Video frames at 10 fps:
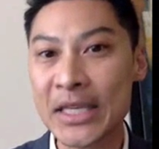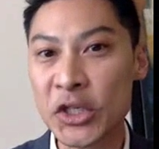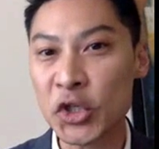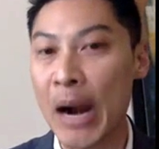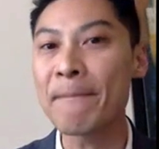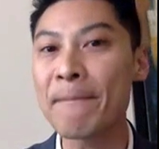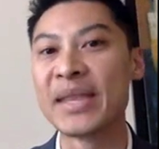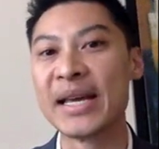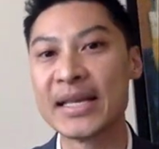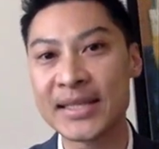to trump
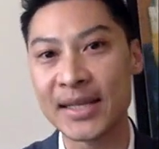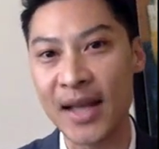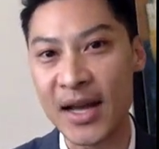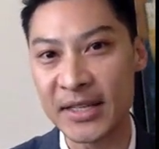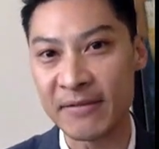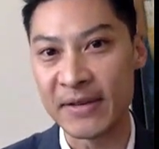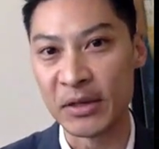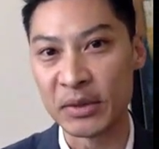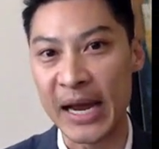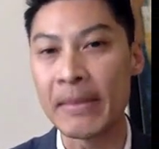the histologic
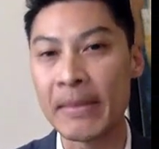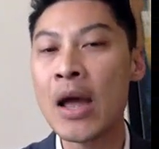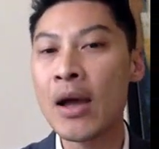phenotype,